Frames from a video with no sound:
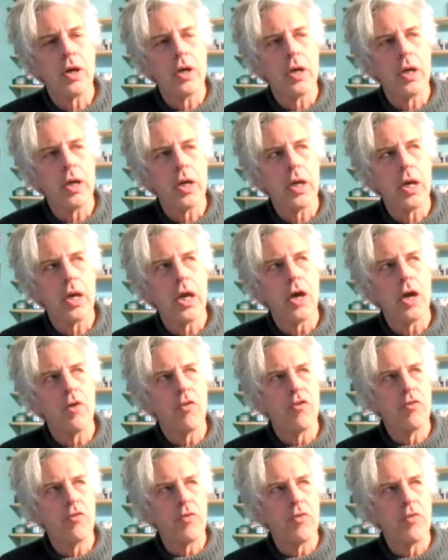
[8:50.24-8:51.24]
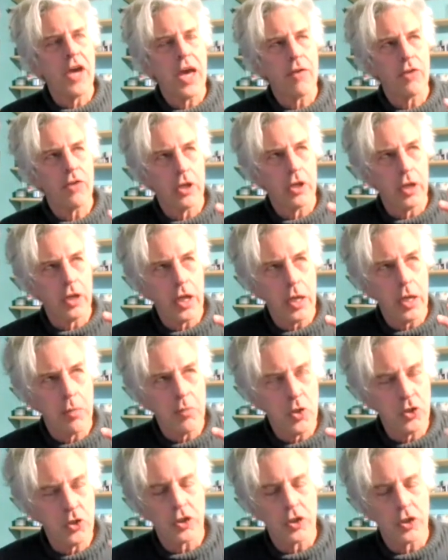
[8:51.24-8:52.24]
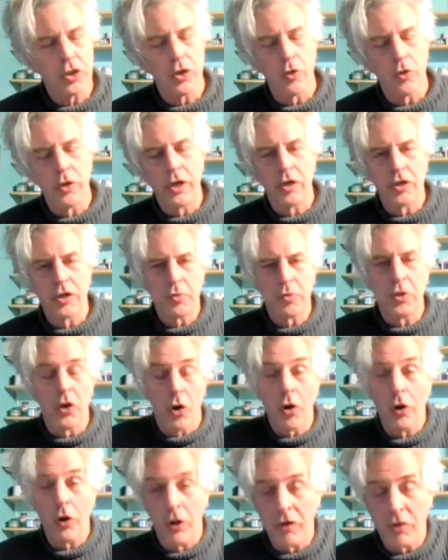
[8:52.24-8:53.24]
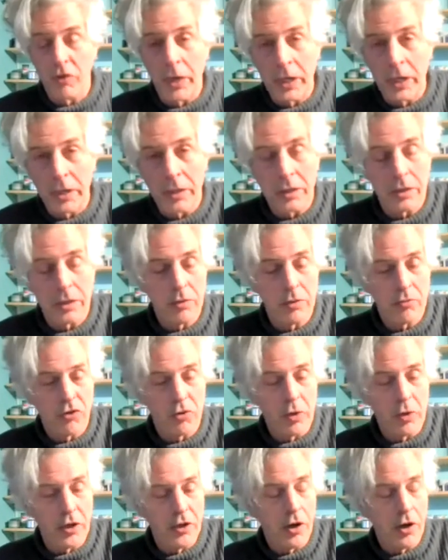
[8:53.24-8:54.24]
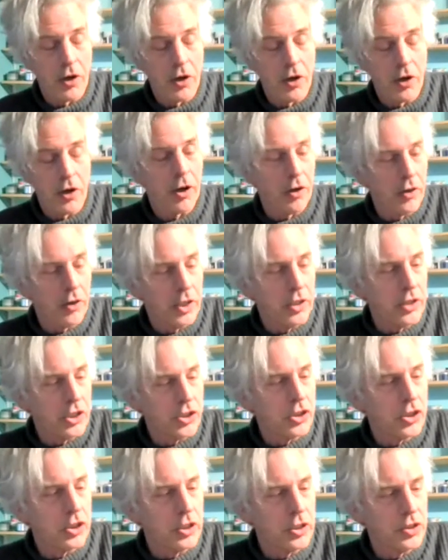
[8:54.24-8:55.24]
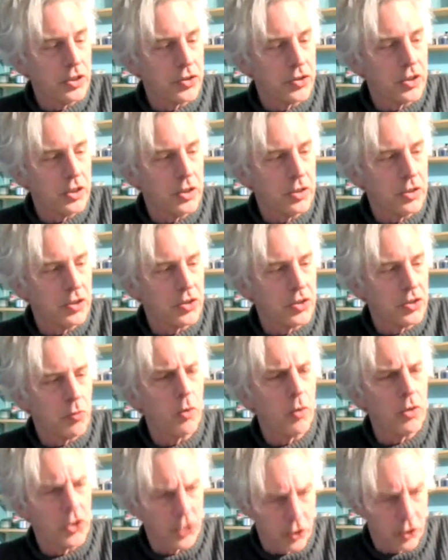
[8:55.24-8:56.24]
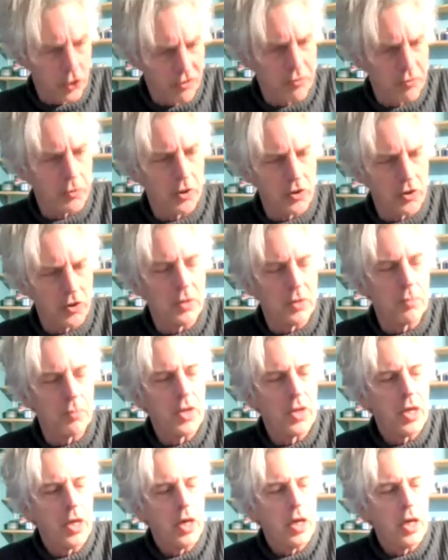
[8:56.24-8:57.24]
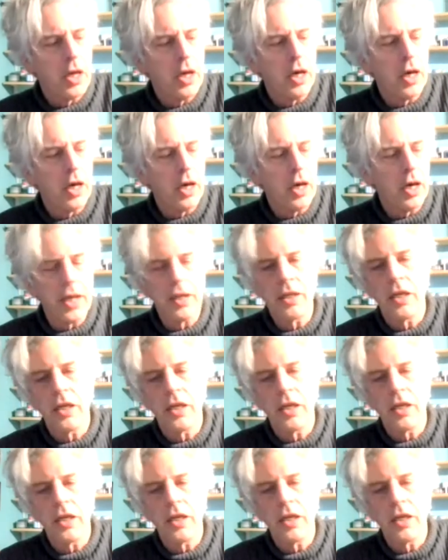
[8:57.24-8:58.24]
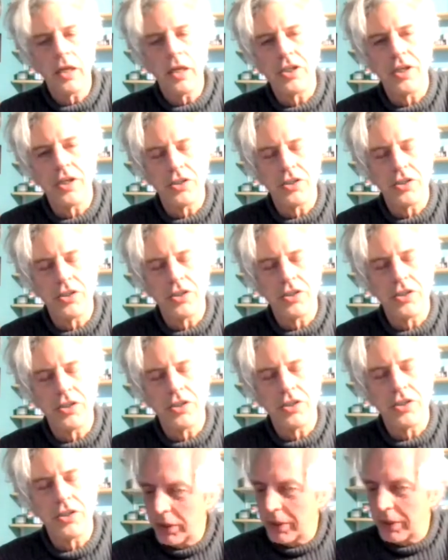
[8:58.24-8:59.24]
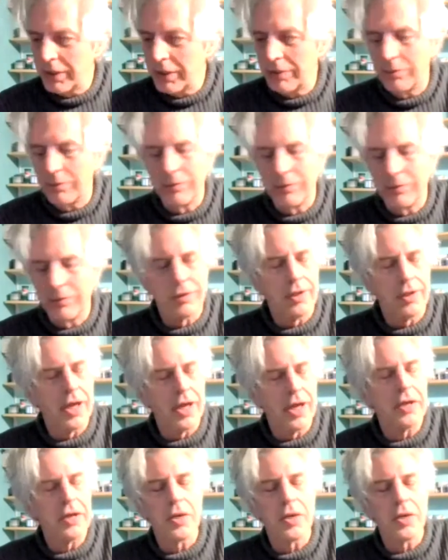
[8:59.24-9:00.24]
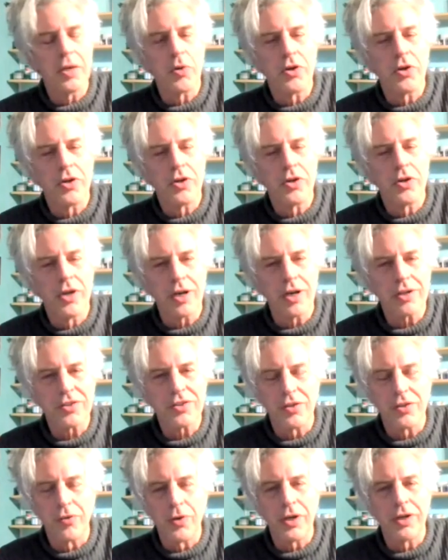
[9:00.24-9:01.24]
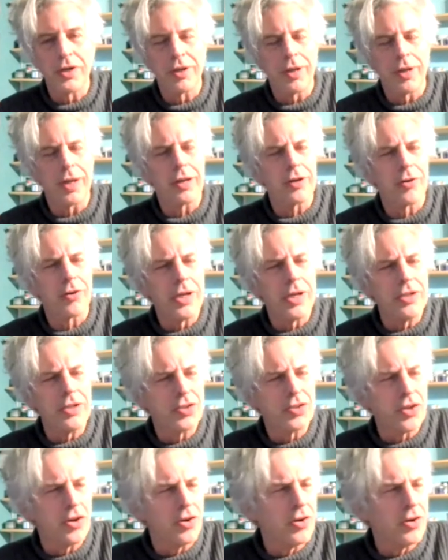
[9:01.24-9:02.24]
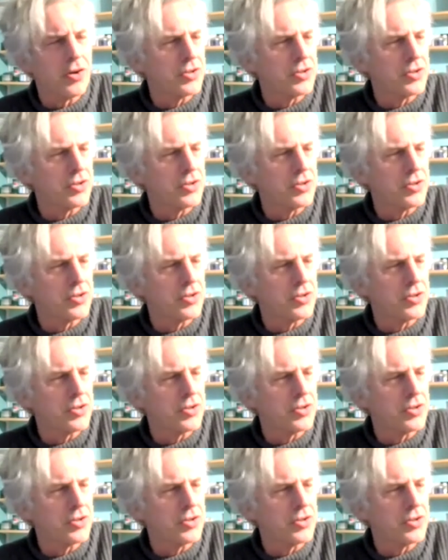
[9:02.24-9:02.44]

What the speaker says: of having a music career has been harder for my daughter in that she is a more reserved person. And then she had really lined up her ducks, had written a lot of great songs, had